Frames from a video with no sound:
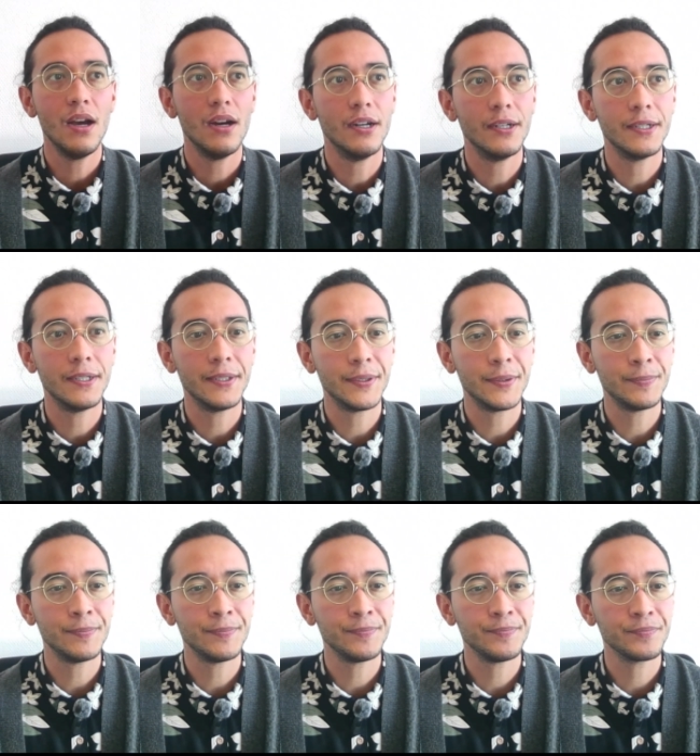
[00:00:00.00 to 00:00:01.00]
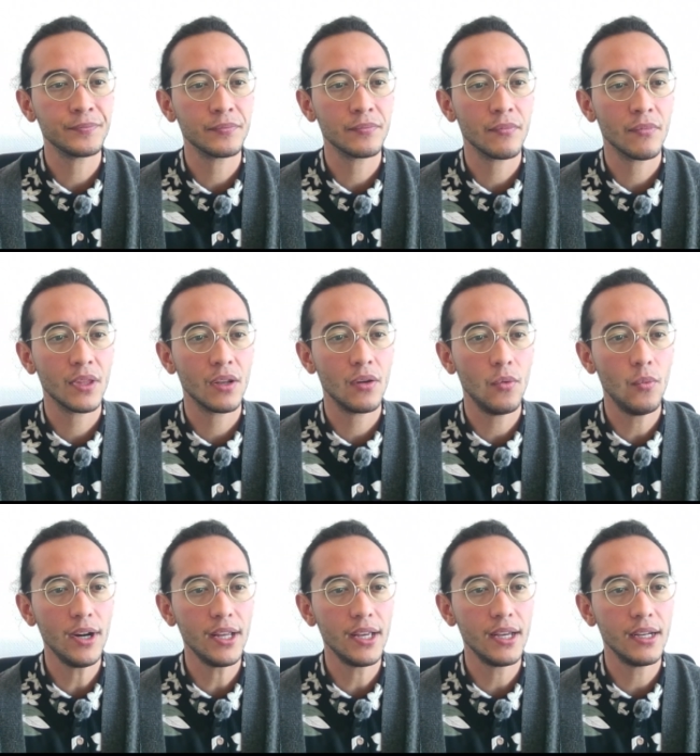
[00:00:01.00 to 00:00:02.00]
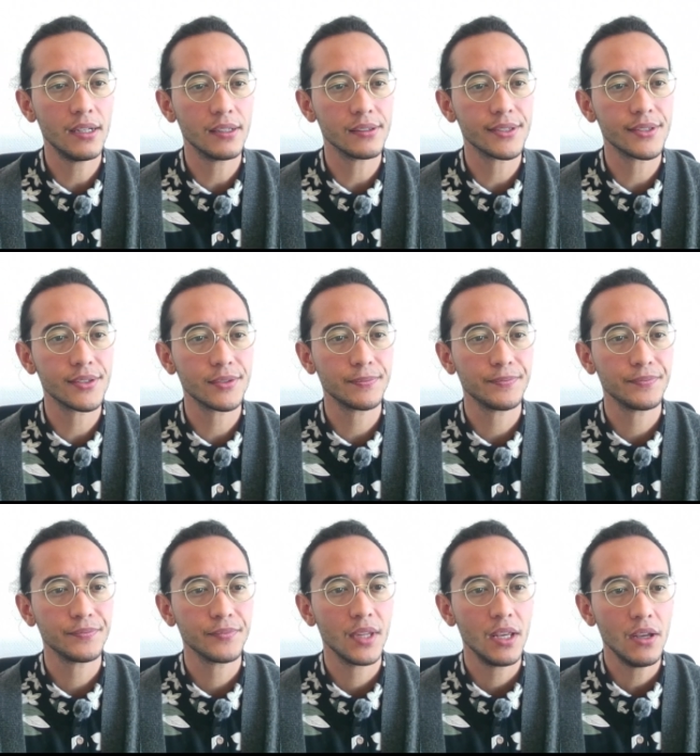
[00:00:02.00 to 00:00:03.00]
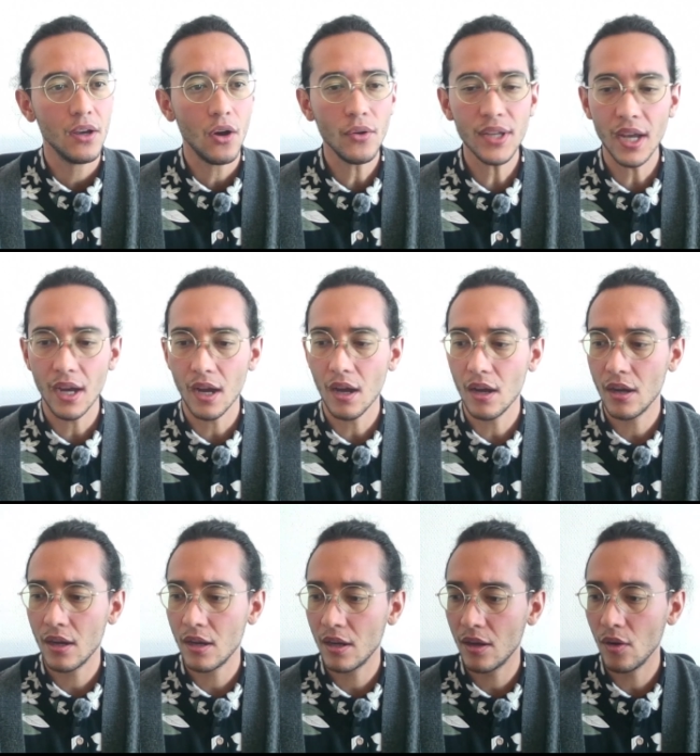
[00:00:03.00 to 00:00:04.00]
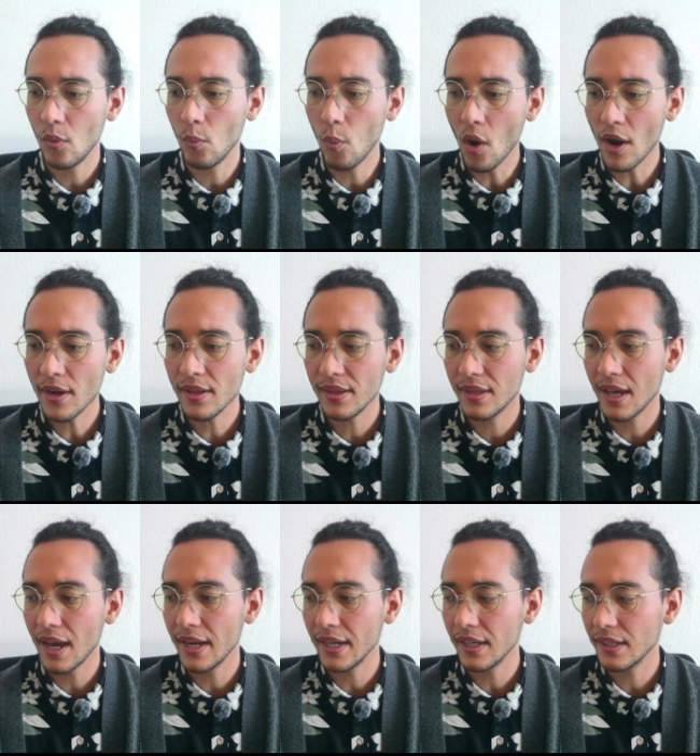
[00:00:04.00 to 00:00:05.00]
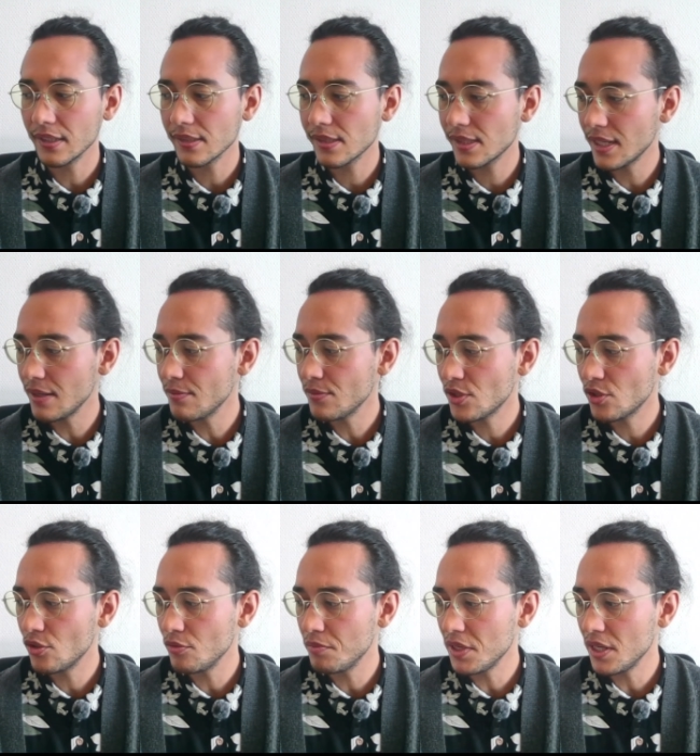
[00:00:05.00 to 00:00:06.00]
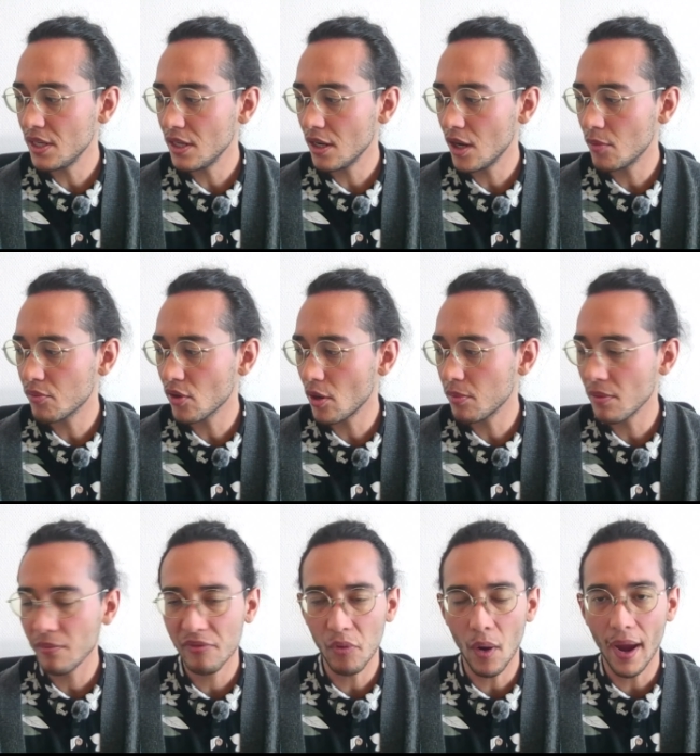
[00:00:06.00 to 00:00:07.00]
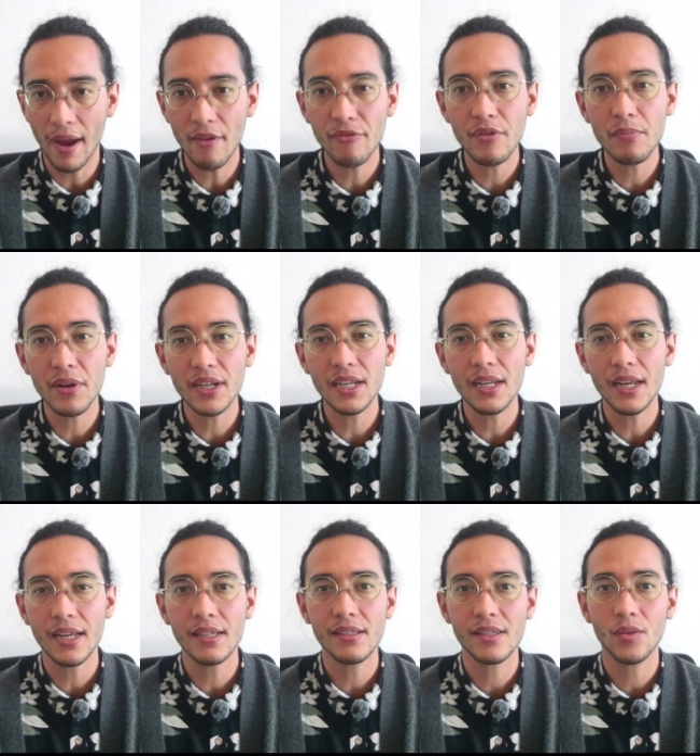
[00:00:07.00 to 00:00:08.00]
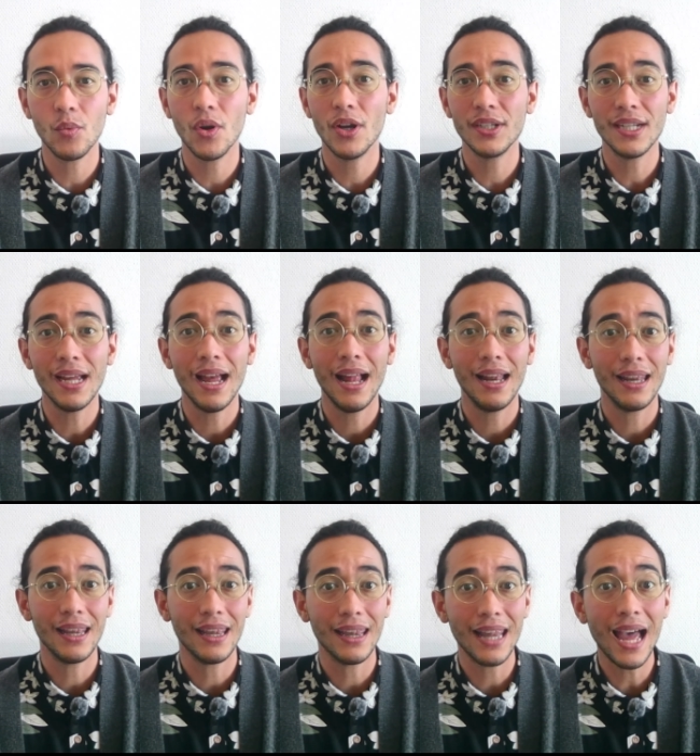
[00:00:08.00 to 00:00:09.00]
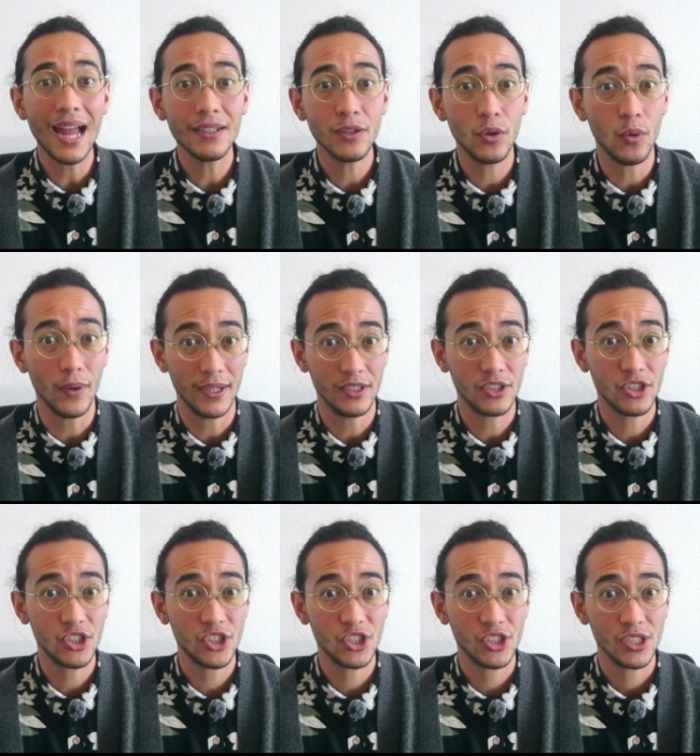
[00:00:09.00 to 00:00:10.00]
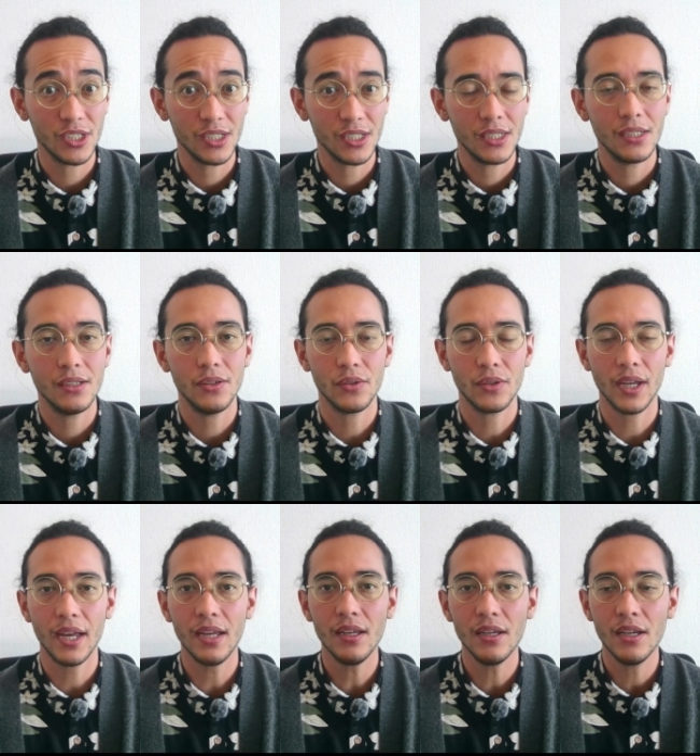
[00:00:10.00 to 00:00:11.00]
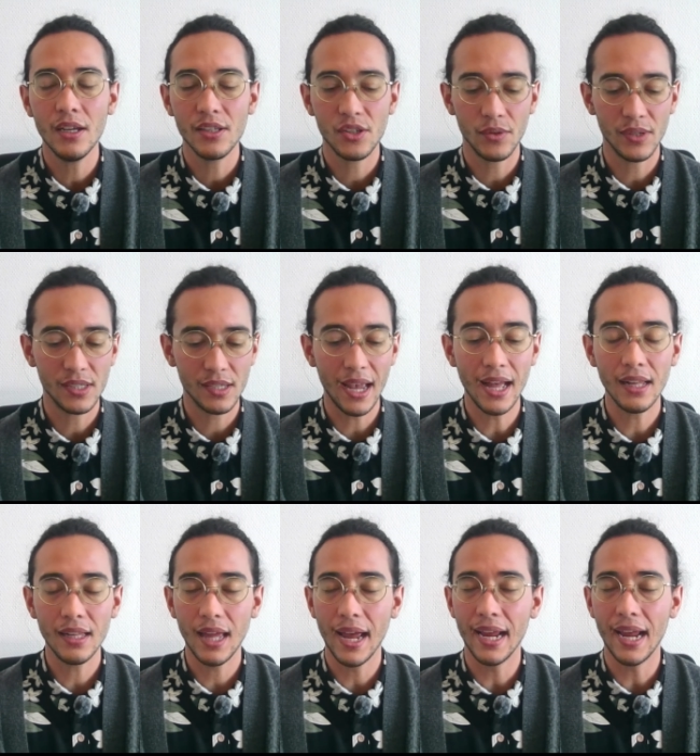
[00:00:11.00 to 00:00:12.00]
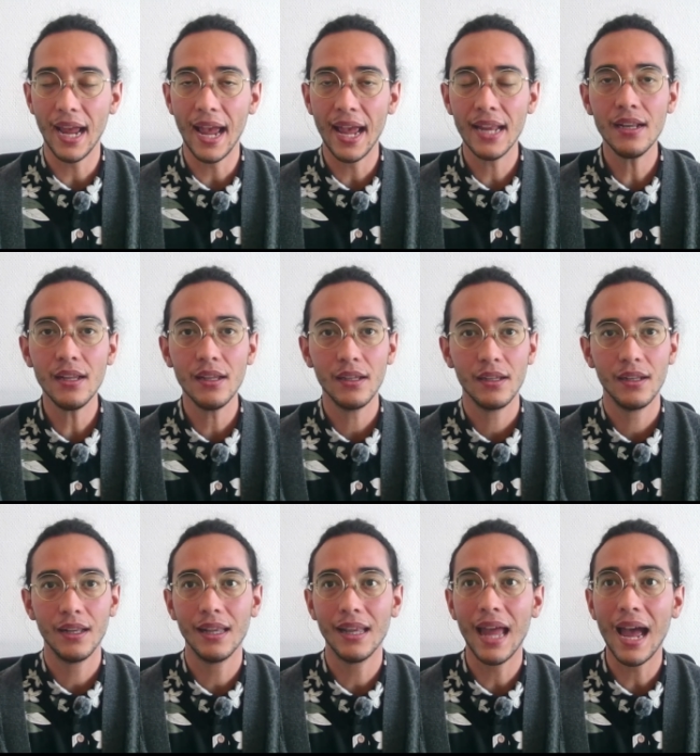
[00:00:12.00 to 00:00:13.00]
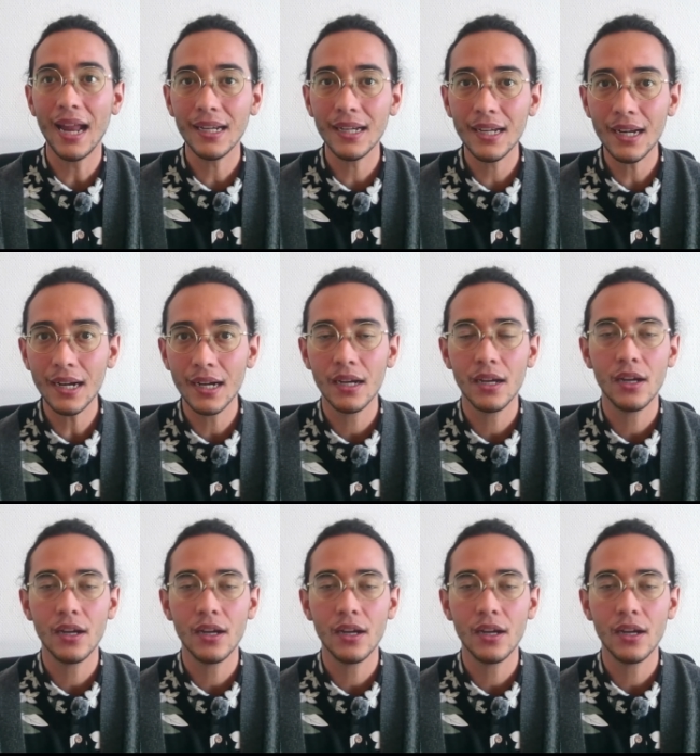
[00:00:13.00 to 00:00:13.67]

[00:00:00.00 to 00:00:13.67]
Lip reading: What else? Oh yeah, one that seems to be a problem for everybody is the word language. Okay, so it's L-A-N, language.